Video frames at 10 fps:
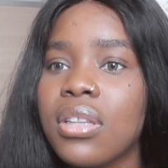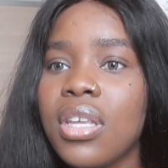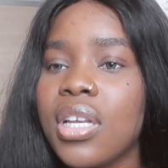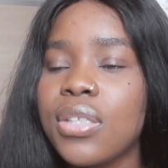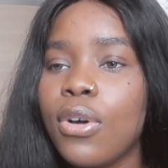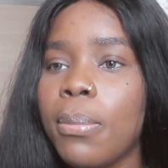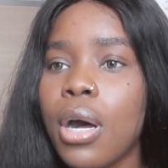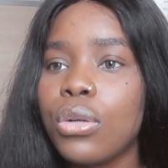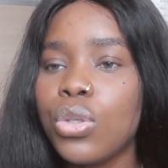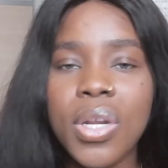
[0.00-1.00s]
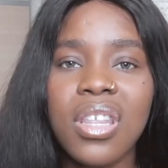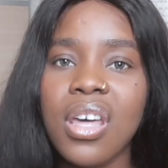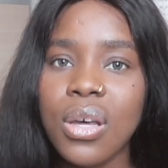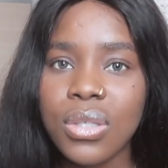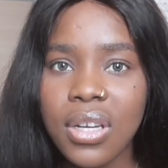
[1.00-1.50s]
things for about
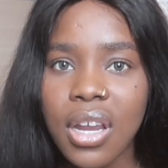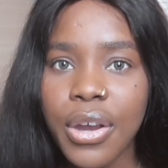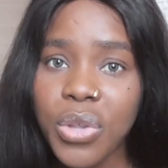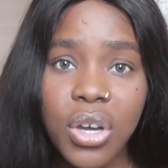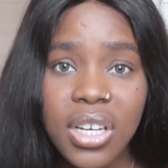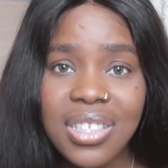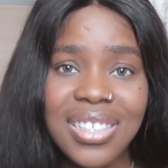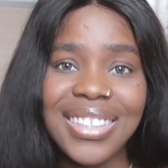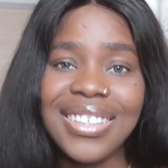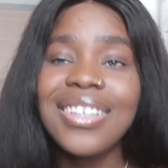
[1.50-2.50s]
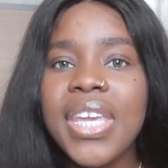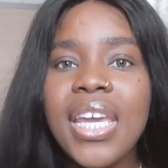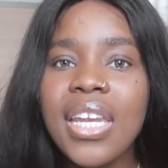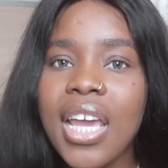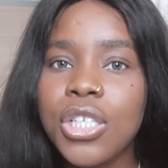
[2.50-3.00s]
20,000 naira. Honestly,
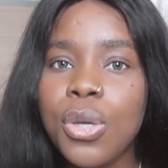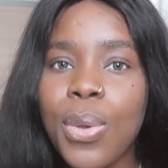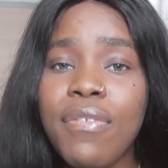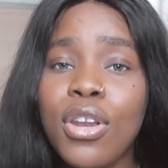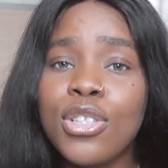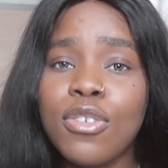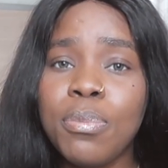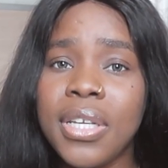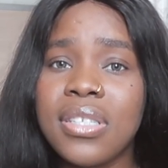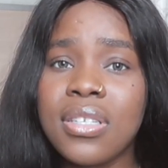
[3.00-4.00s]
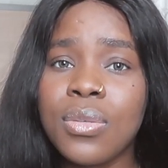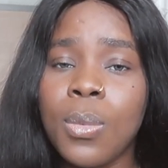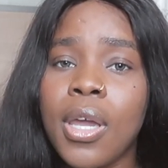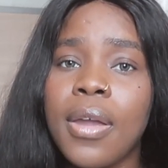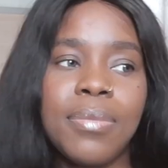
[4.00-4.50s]
here in Nigeria, we have a lot of places
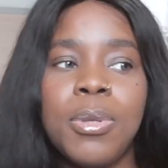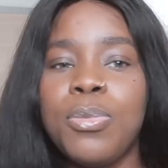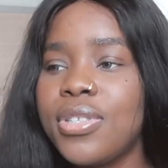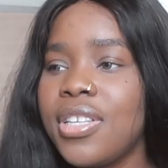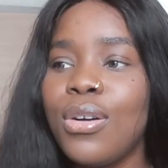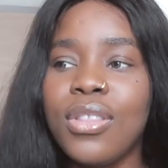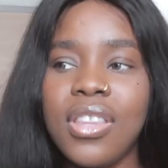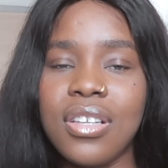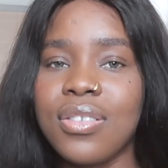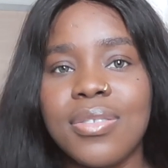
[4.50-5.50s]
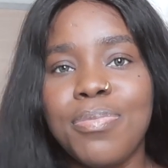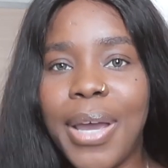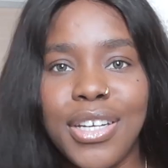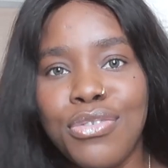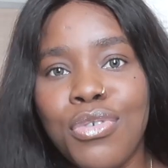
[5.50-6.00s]
where people sell things
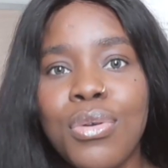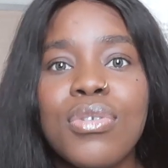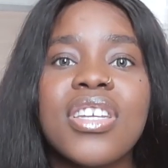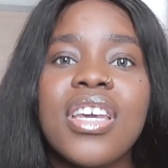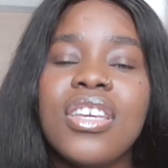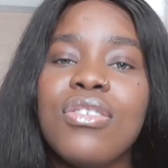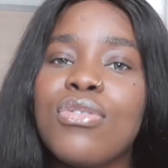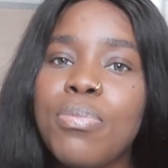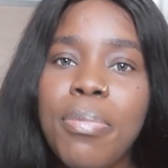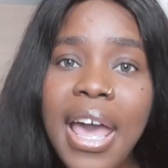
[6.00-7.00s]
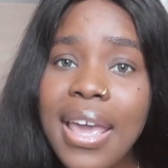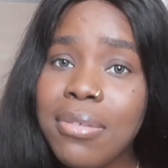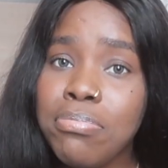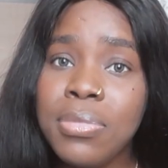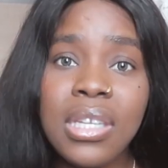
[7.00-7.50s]
by the road. You could
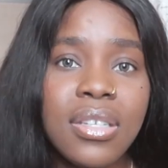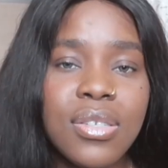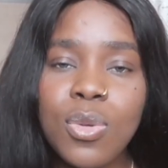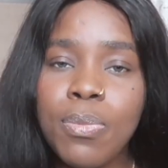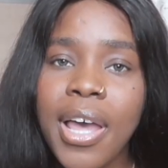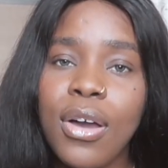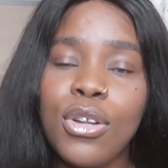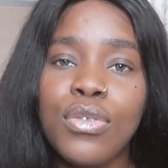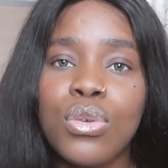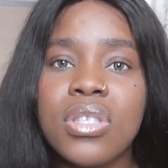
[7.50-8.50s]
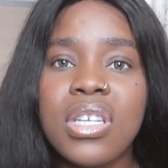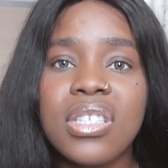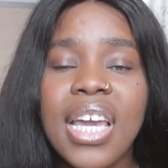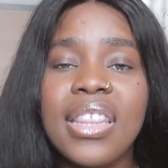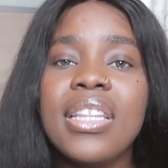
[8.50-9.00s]
buy meat, you could buy all of those
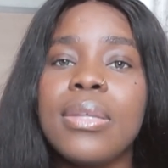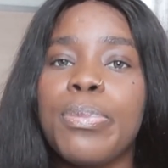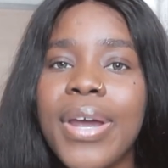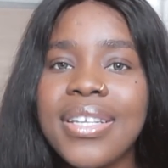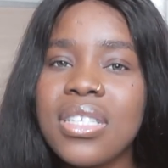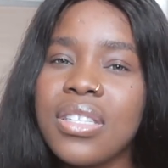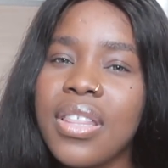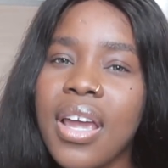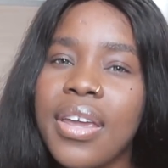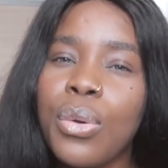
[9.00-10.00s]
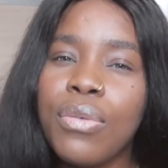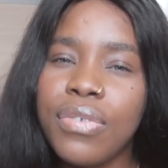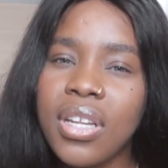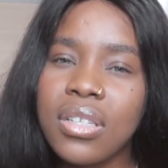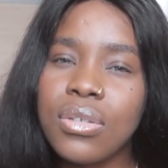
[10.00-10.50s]
things. I think the prices there are
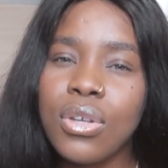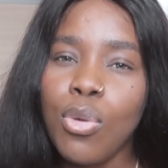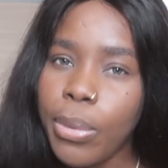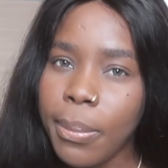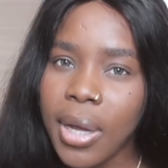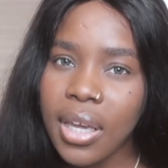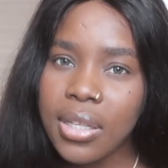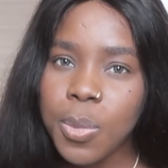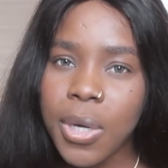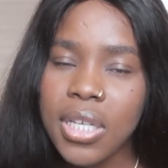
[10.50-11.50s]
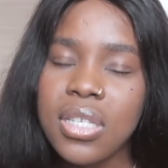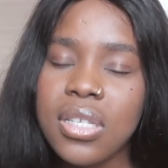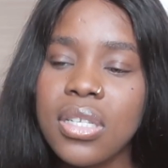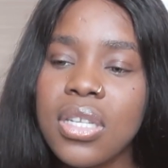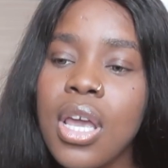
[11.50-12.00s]
equivalent to the open market
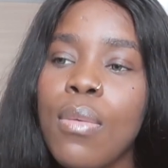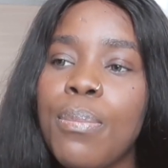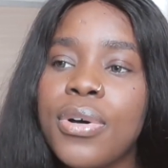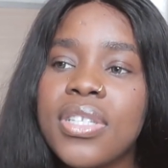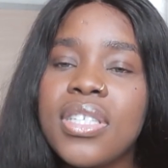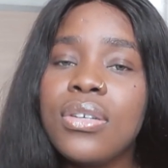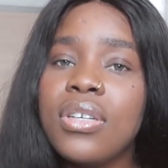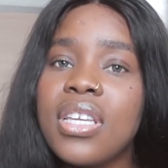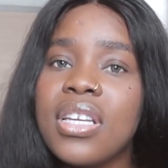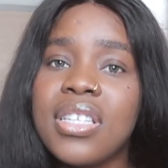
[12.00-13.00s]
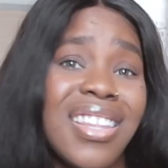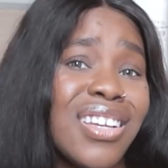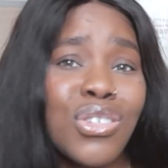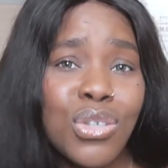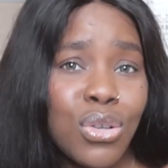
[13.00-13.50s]
prices, but the good things that
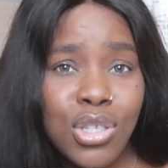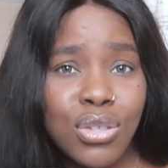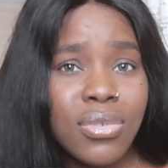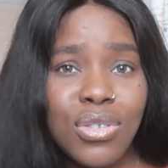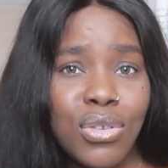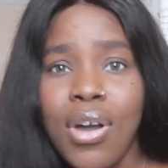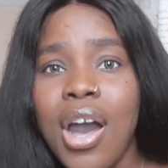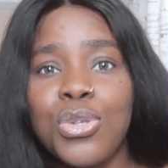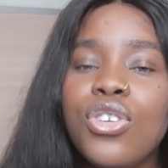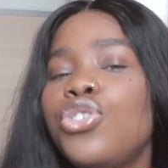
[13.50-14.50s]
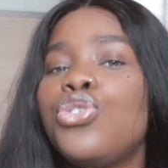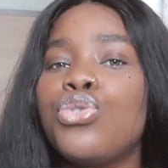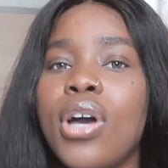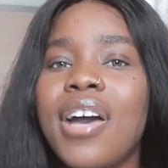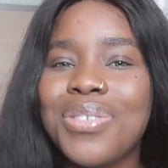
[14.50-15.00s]
they're just close to your house. You literally do
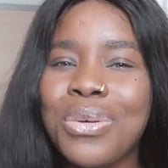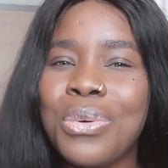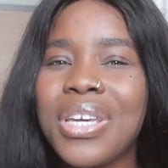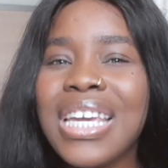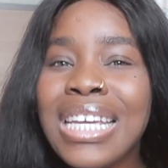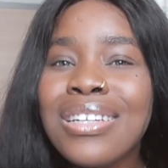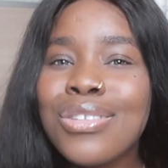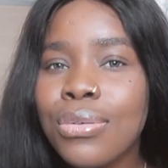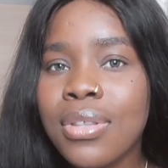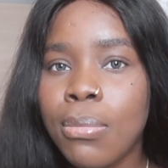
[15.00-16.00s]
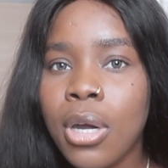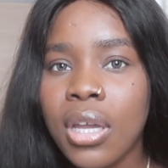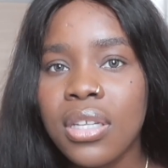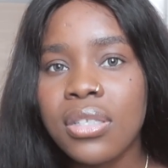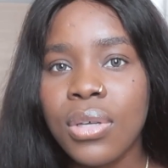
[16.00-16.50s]
not have to go into the
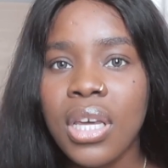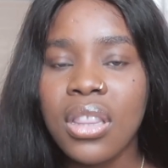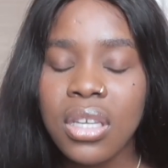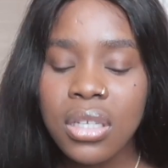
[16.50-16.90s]
markets to get